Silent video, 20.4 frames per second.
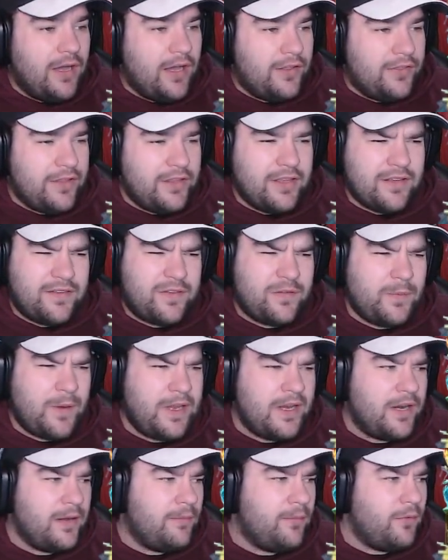think you get
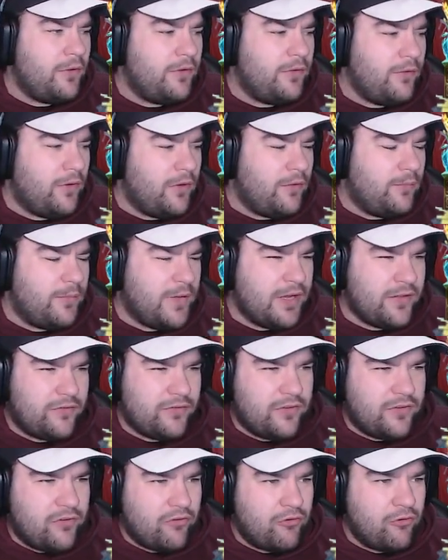speed up on
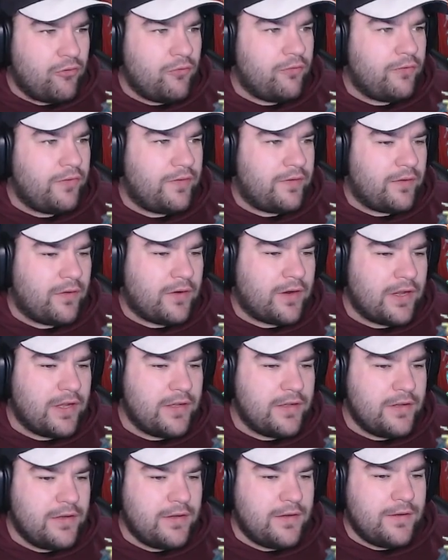mastery 2 for
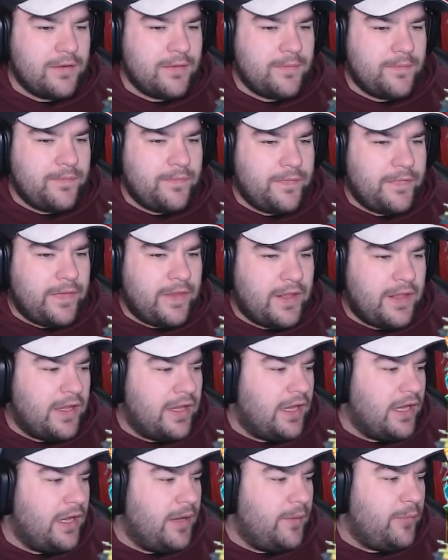soccer.
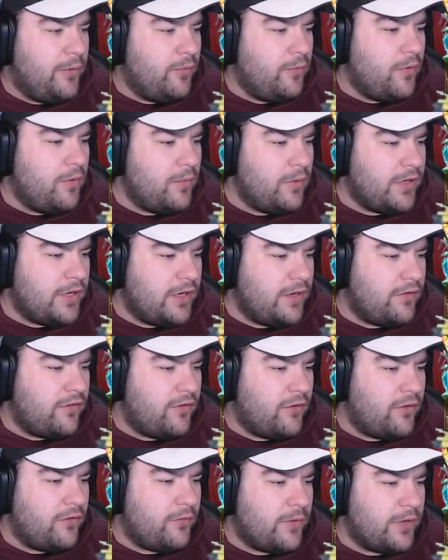But what we're going to
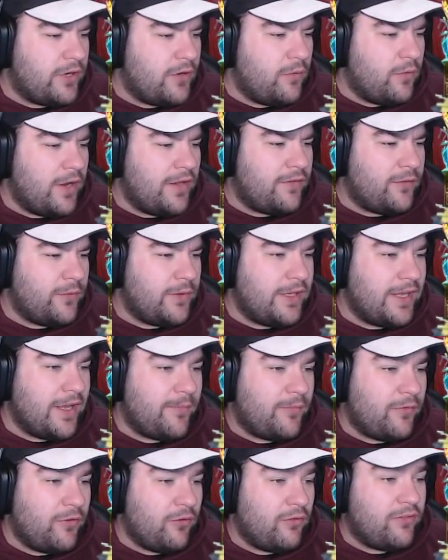do is we're going to wait till we
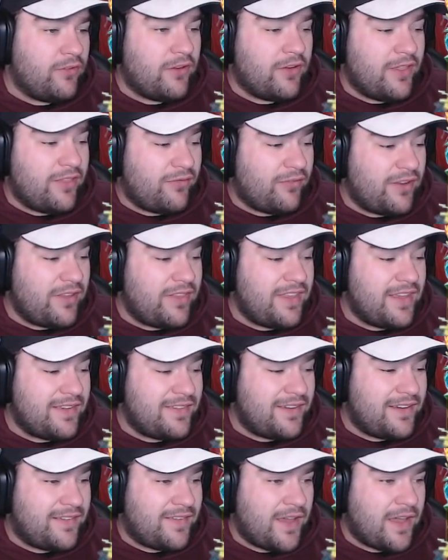get to... So I got
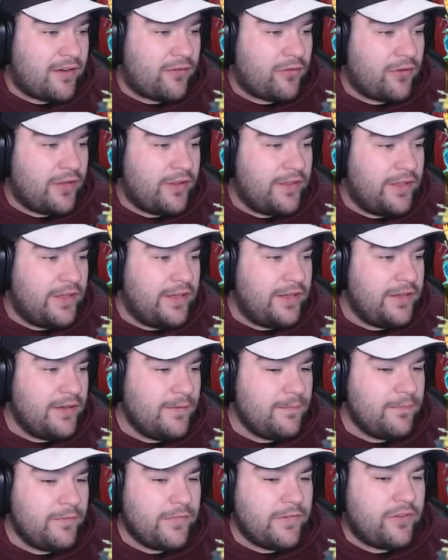3,000 attack right there.
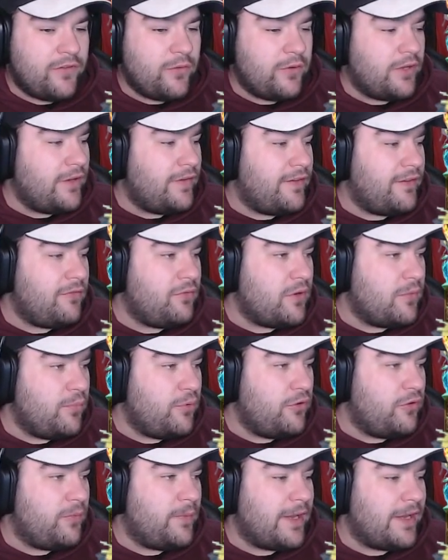So we're going to see if we can
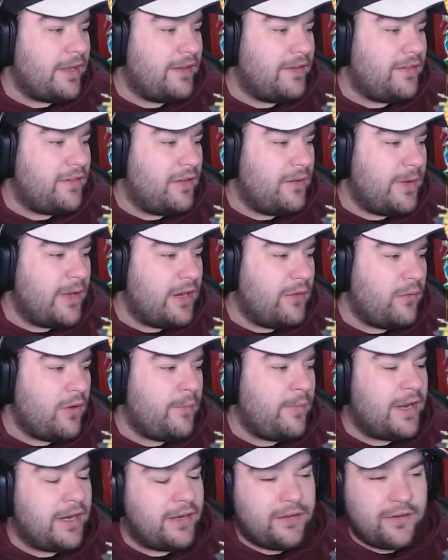push back his turn meter. It
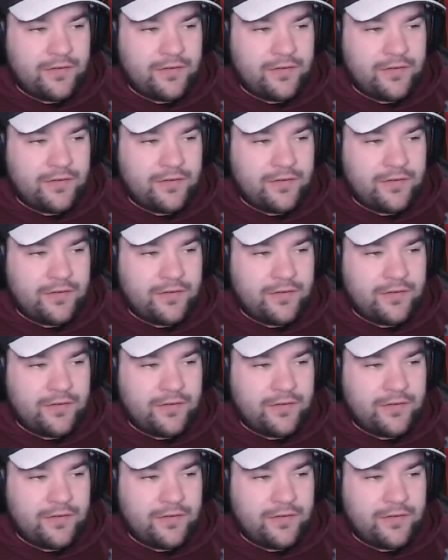won't matter because